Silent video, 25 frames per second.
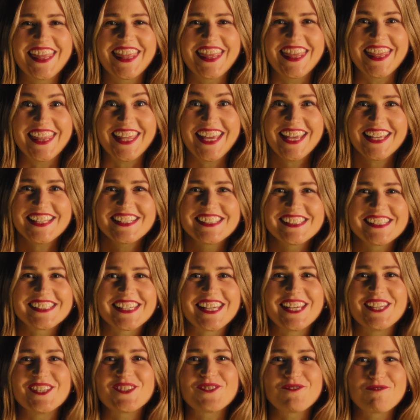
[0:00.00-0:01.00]
this
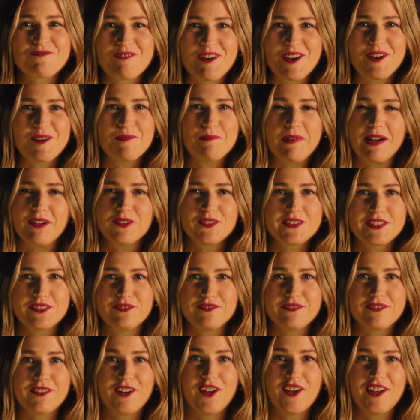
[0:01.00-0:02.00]
is real
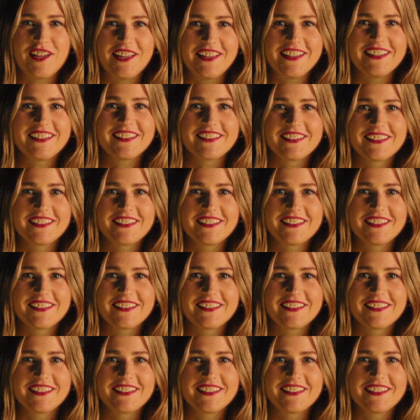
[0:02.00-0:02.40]
mountain flying.